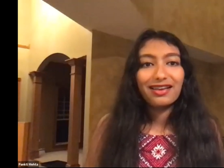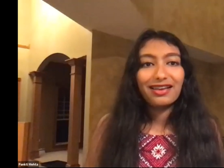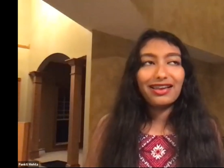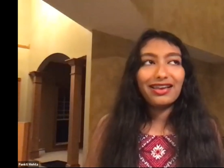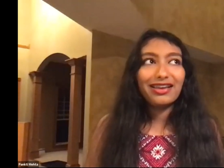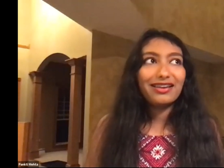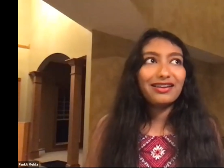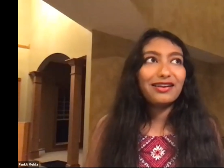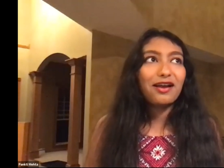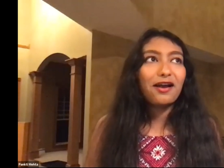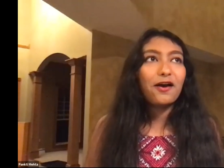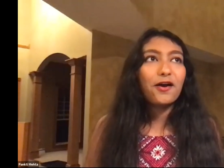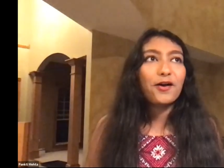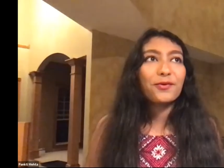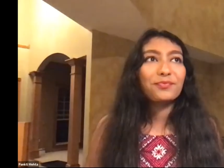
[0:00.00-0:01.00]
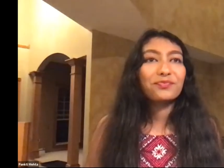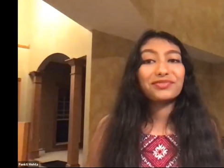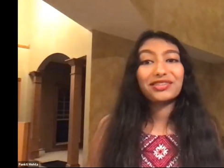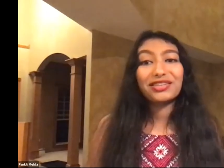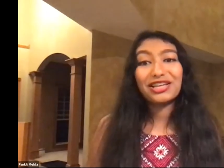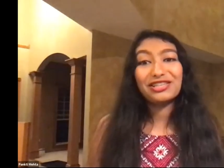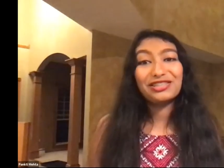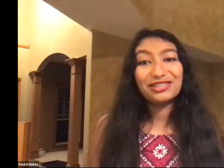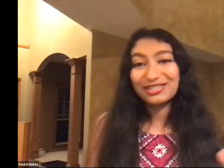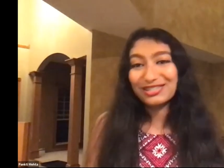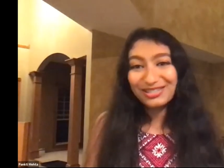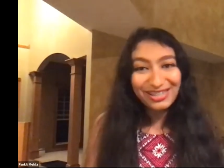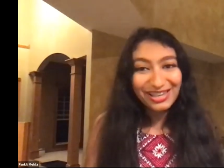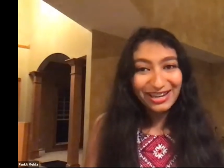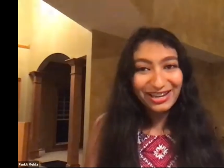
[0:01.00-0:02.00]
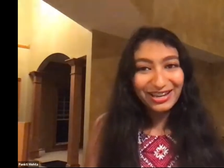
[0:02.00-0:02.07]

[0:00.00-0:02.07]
And if this is like,